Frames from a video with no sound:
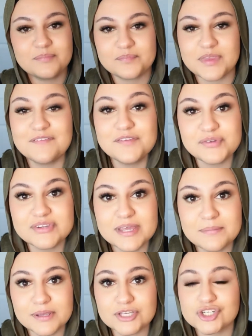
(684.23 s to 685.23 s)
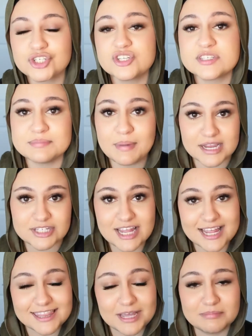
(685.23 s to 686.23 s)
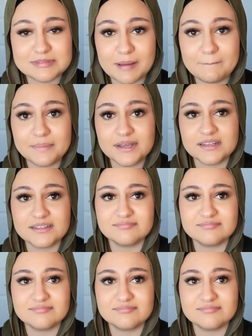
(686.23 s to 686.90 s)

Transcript: If you did, make sure to smash that thumbs up button.